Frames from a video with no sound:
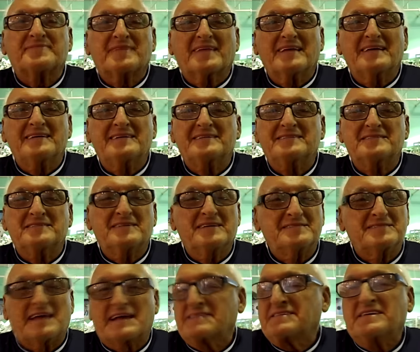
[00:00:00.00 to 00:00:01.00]
the beach,
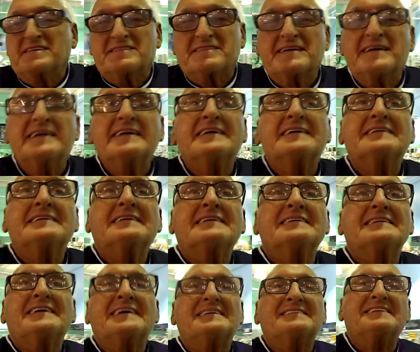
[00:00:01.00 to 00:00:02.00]
that drinking pina
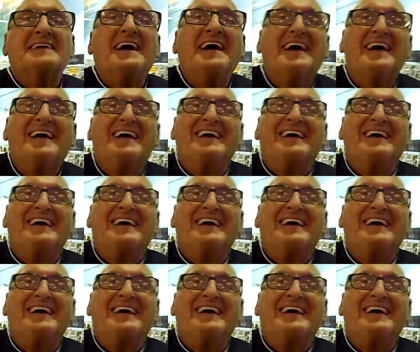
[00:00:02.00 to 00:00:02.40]
coladas